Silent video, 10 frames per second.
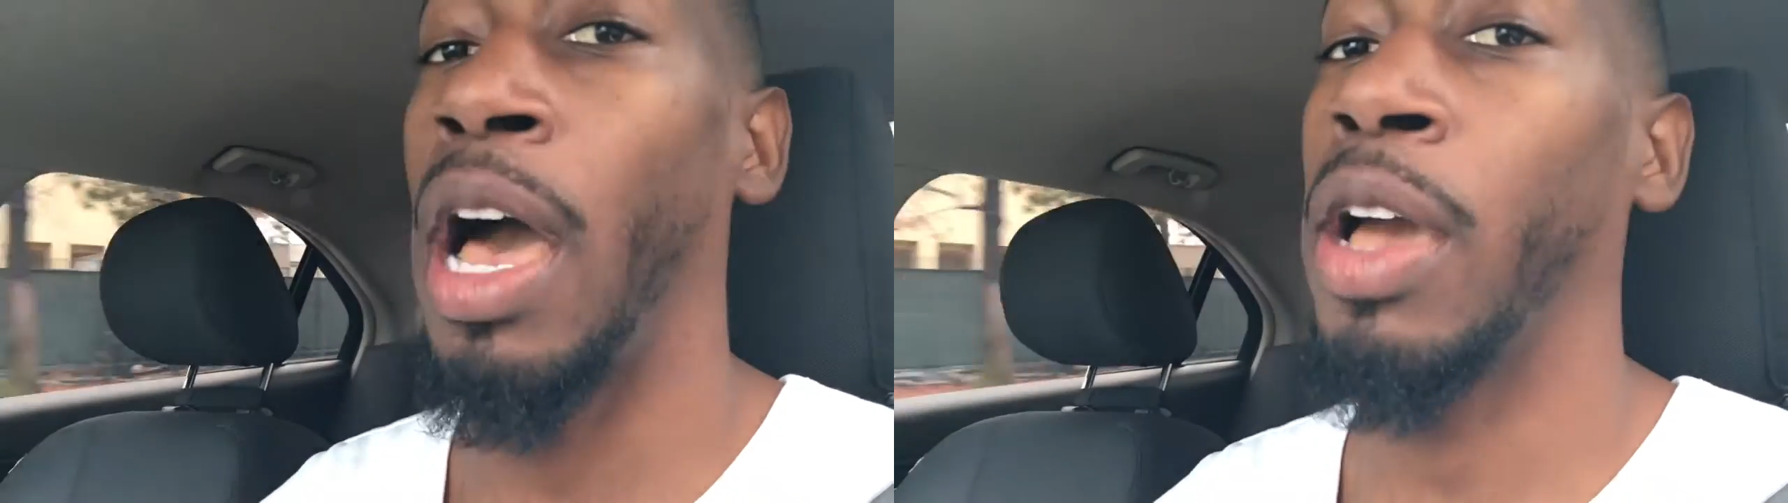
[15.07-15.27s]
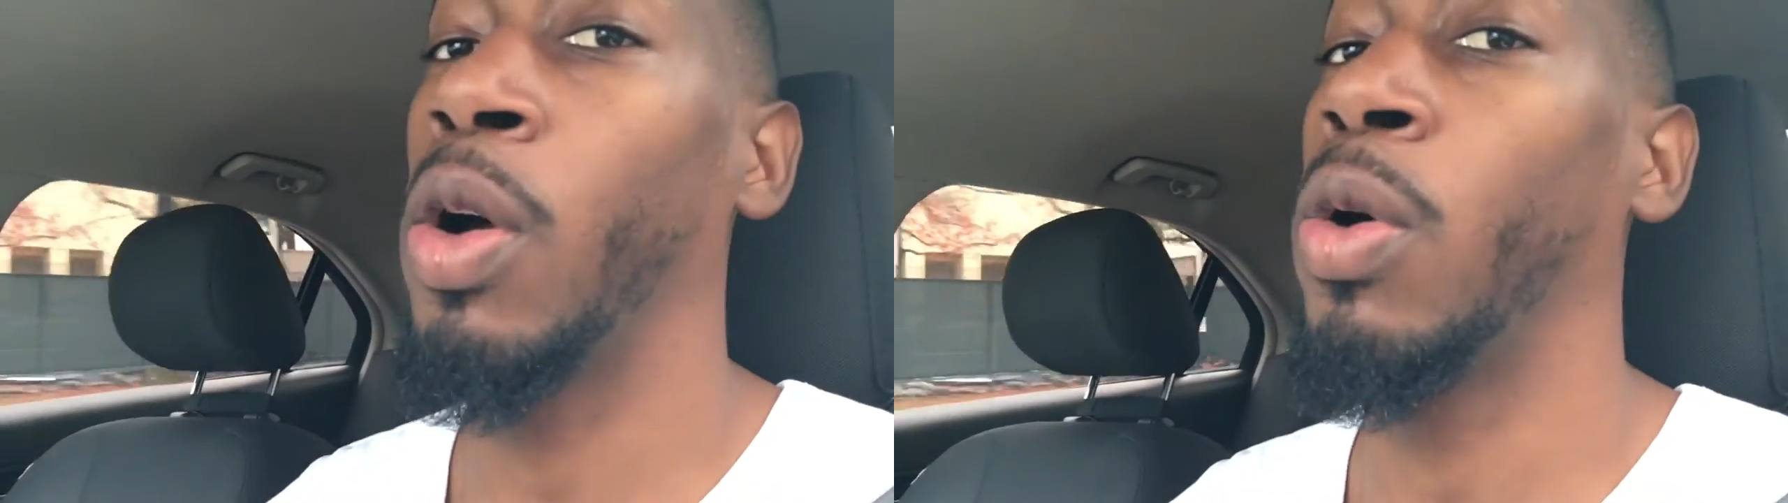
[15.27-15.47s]

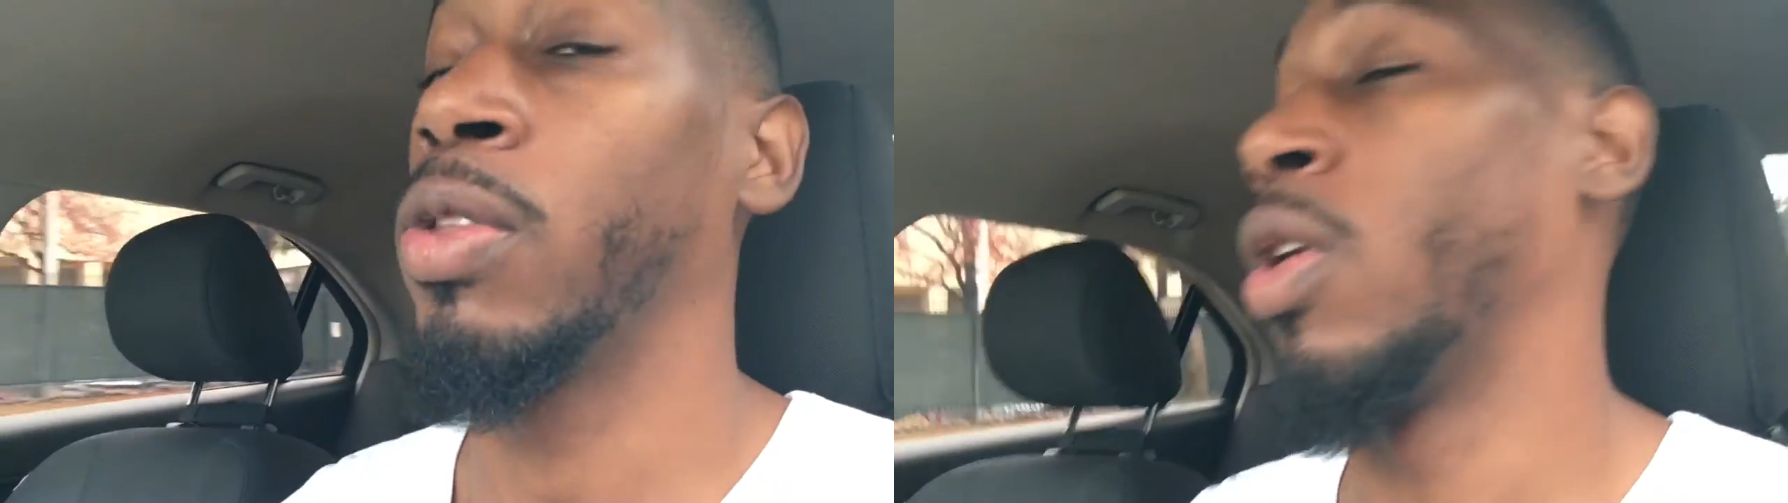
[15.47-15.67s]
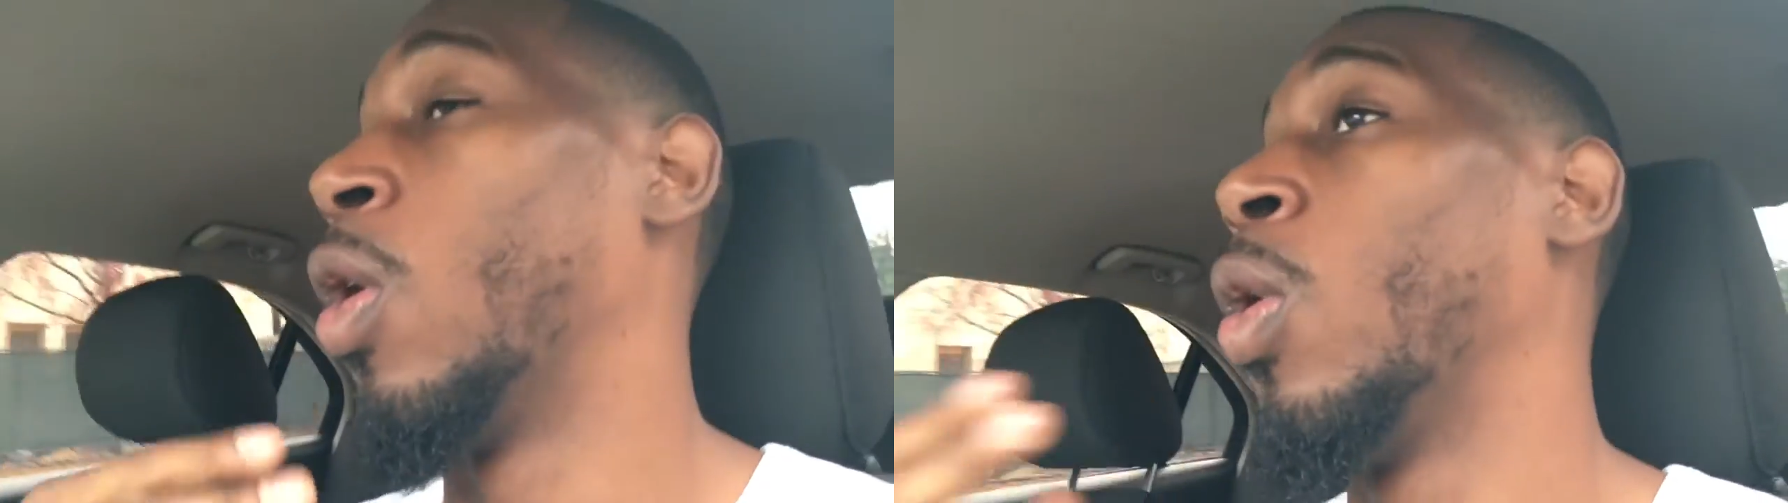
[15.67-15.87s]
I go
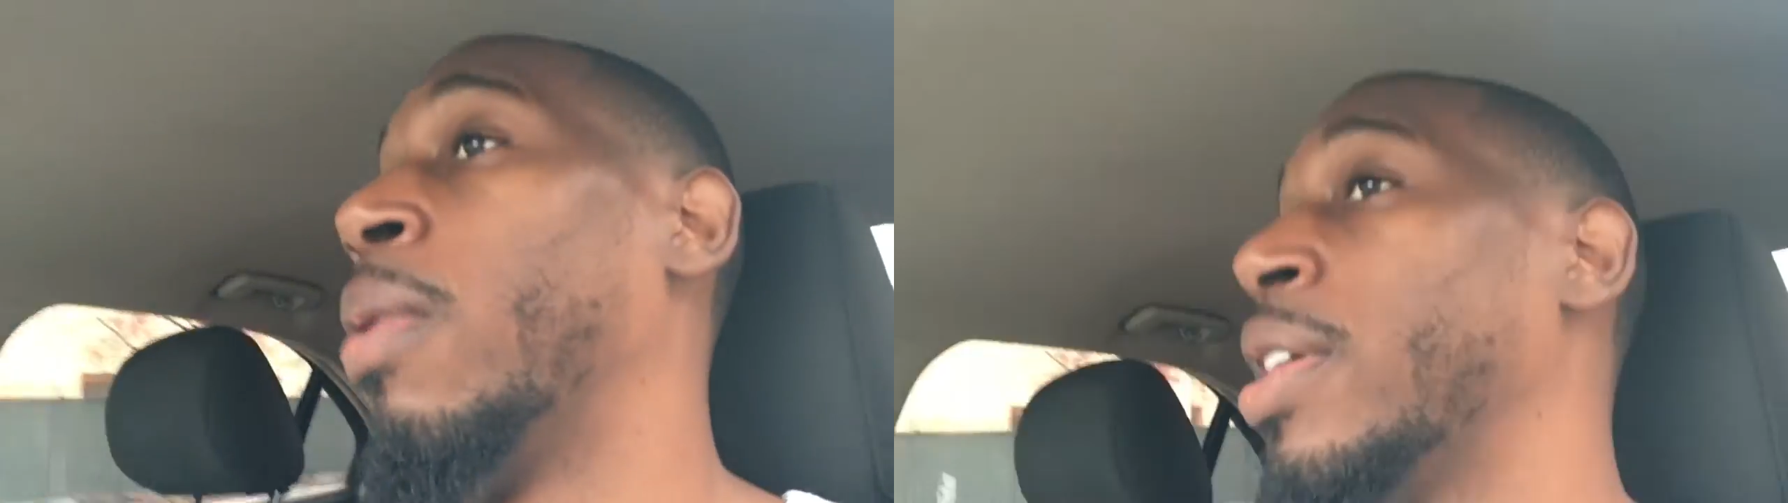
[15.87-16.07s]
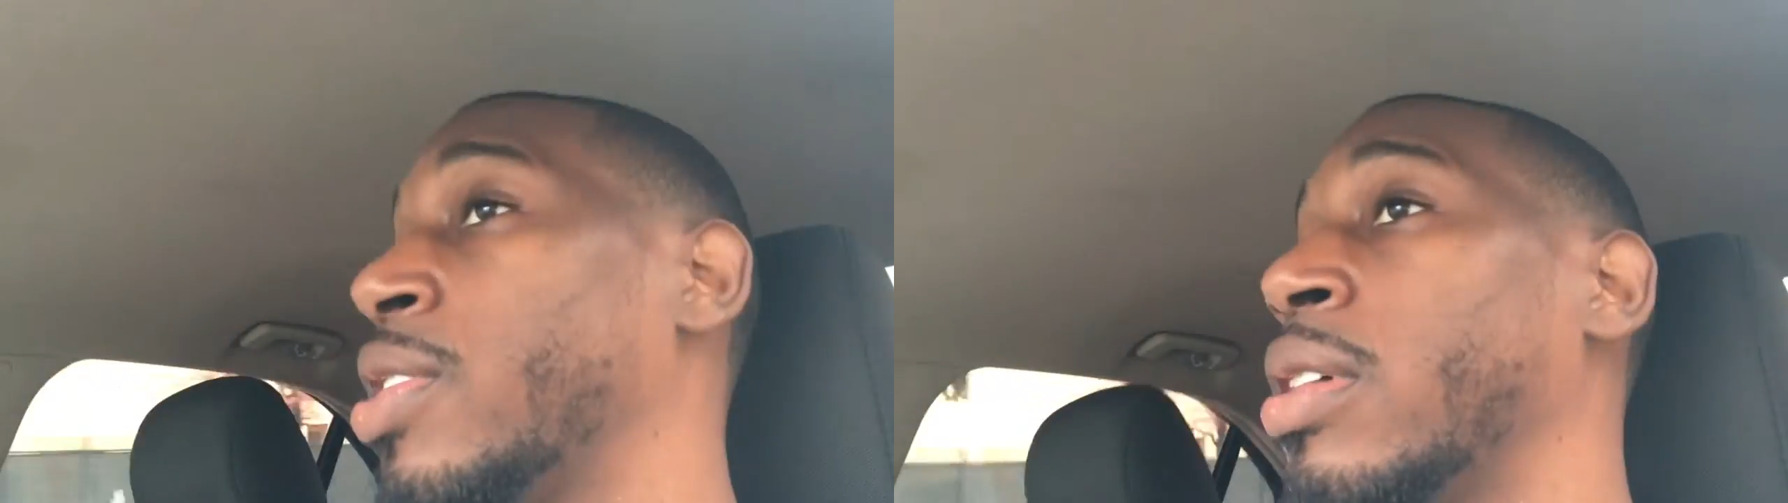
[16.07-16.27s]
on a whole
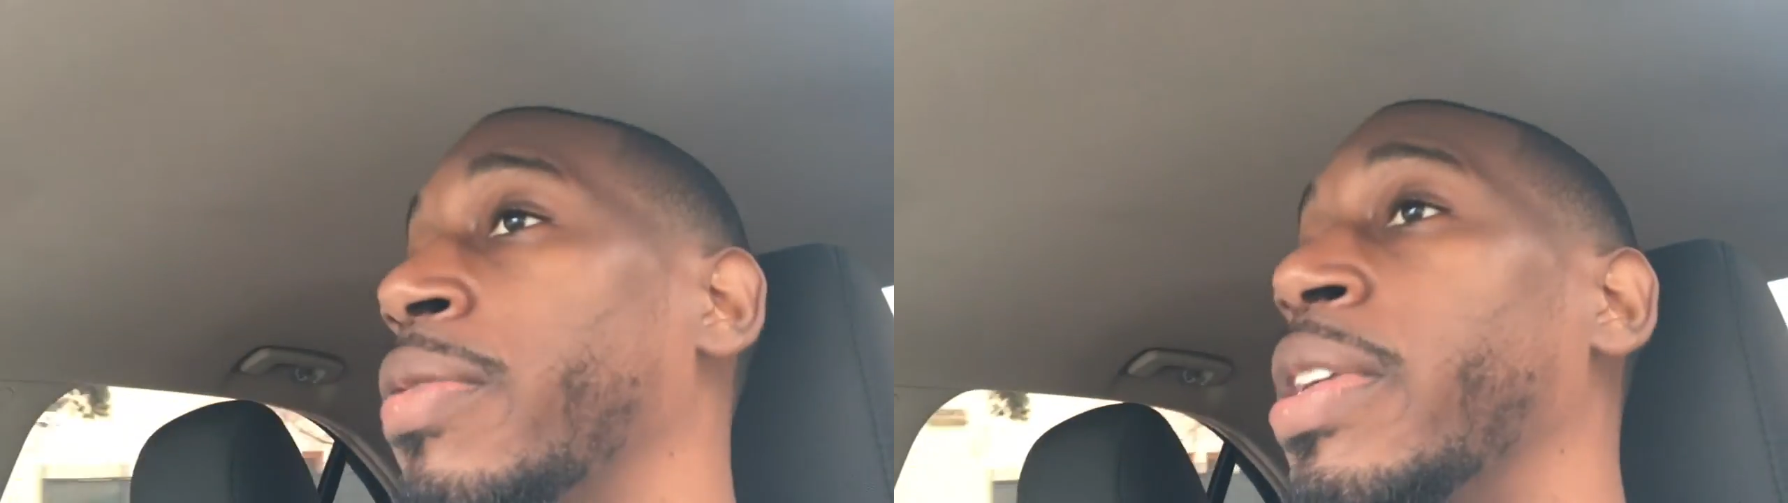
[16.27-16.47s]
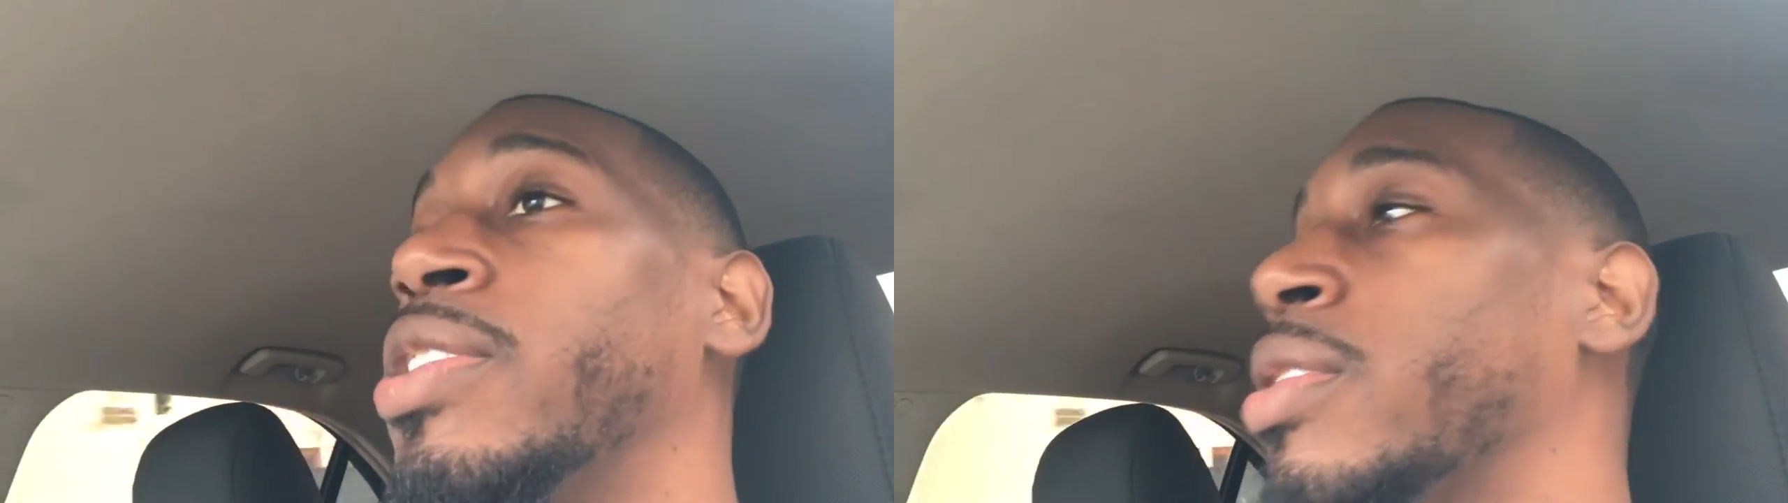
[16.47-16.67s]
bunch of
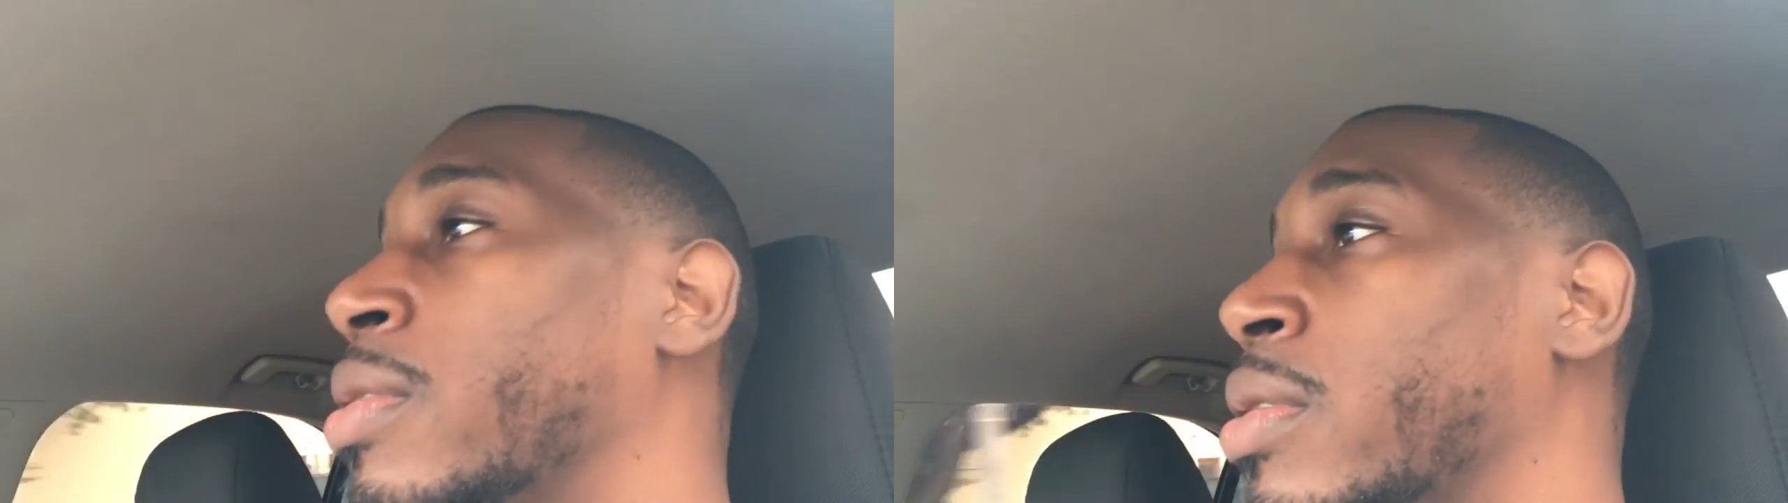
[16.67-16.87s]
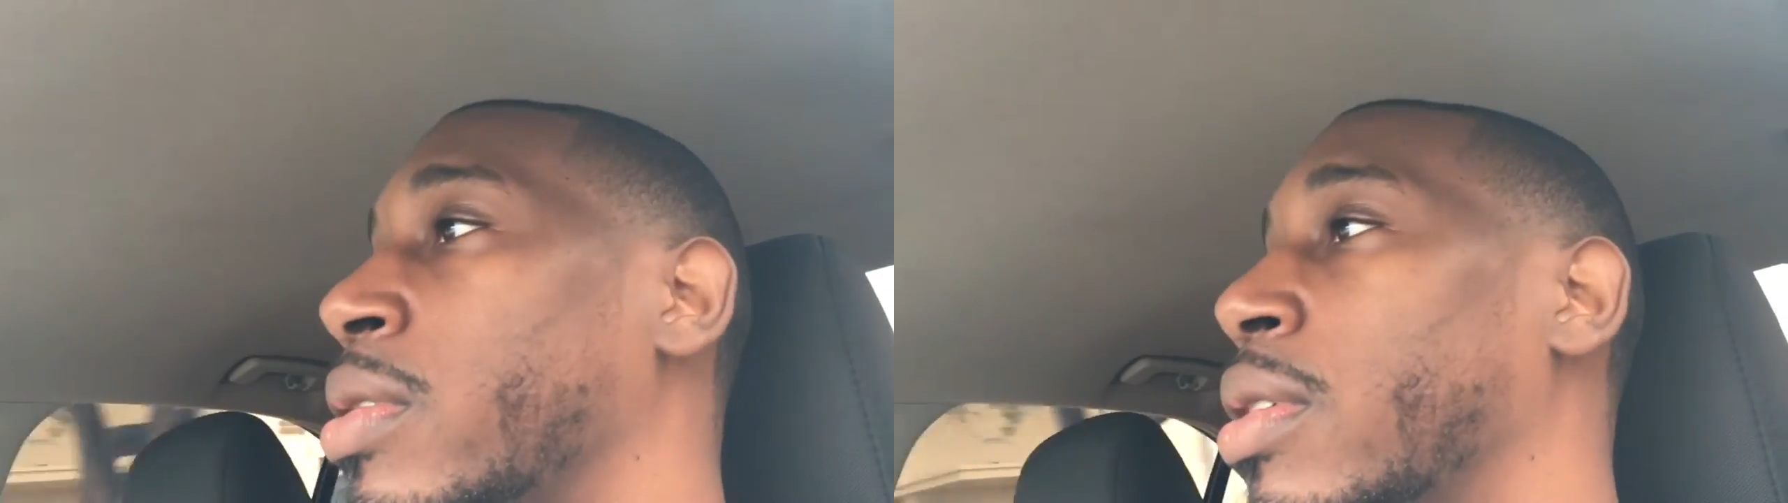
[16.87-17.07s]

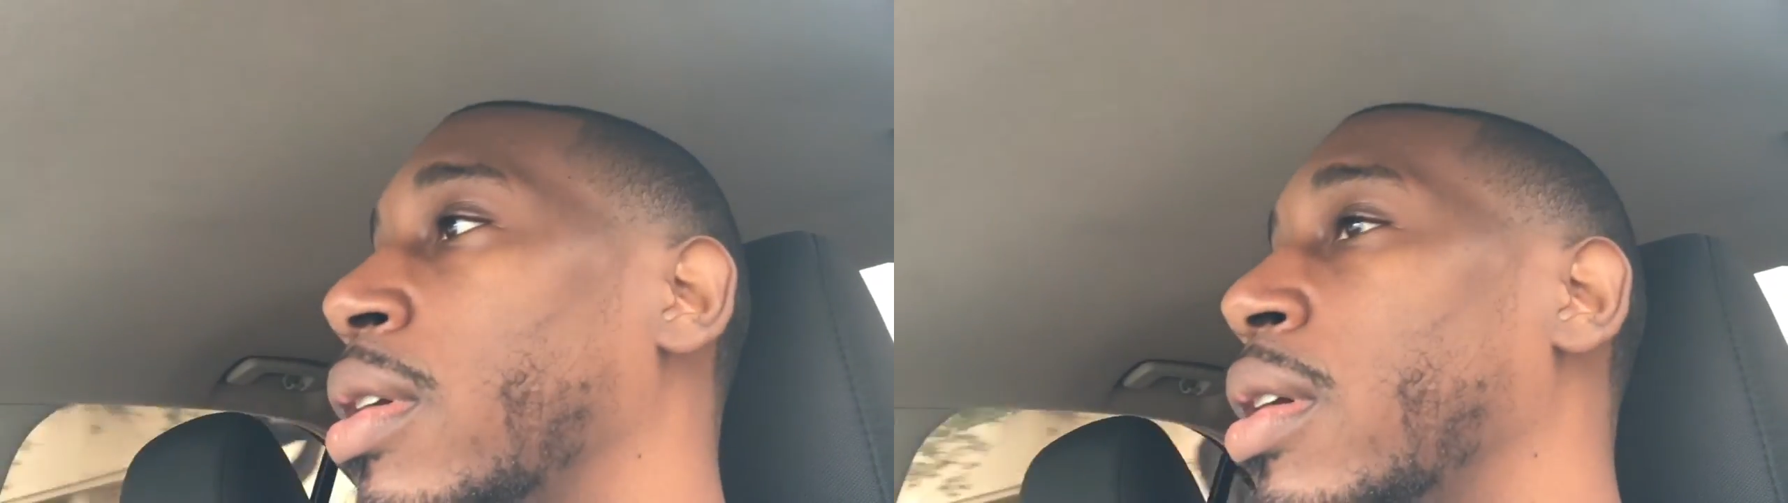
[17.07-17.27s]
adventures,